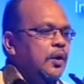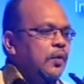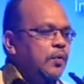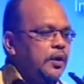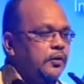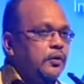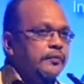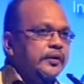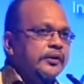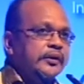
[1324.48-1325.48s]
one of
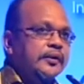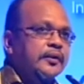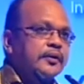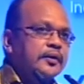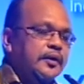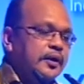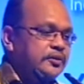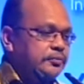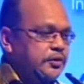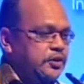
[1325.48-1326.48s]
any
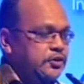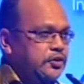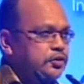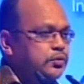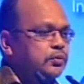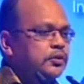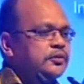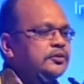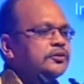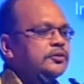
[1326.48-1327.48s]
classification tool.
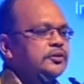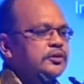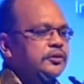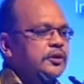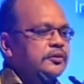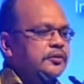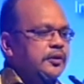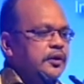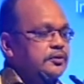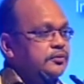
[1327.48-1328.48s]
In this case,
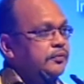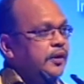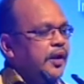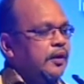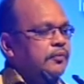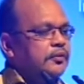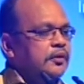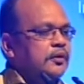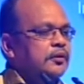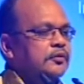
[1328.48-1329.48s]
SVM,
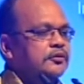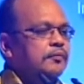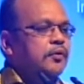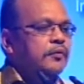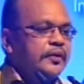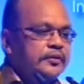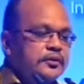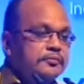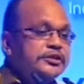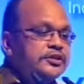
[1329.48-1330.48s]
support
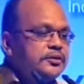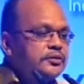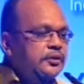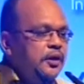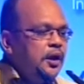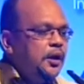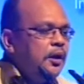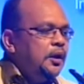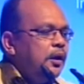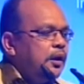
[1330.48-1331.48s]
vector machines.
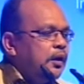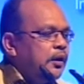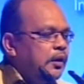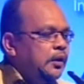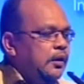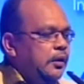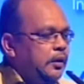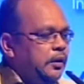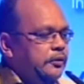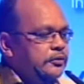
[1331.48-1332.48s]

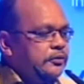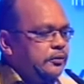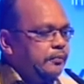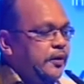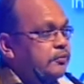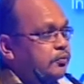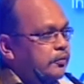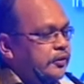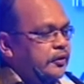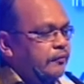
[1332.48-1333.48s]
So based from
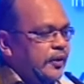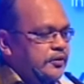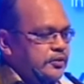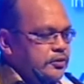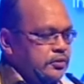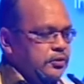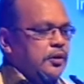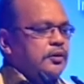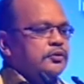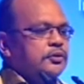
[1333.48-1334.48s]
the reflectance,
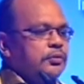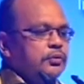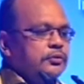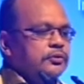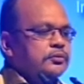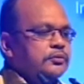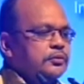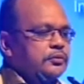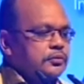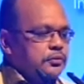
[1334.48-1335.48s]
so you
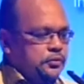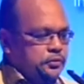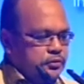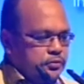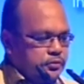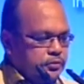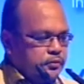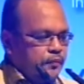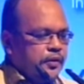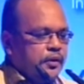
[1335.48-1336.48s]
could
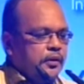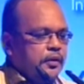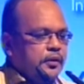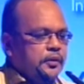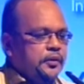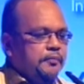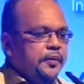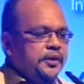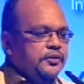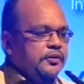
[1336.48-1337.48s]
also
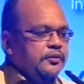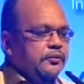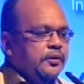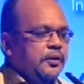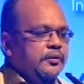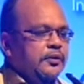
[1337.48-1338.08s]
manage to get